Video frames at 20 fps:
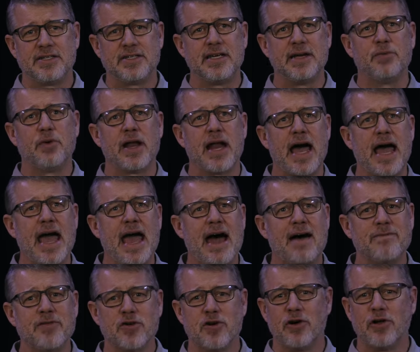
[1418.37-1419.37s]
see, when I
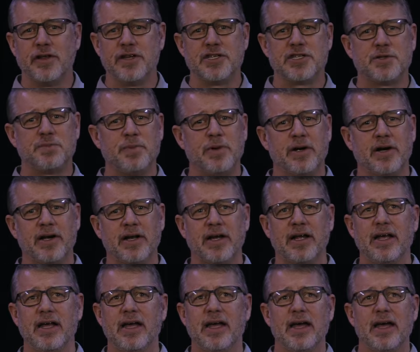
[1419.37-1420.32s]
have your Holy Spirit,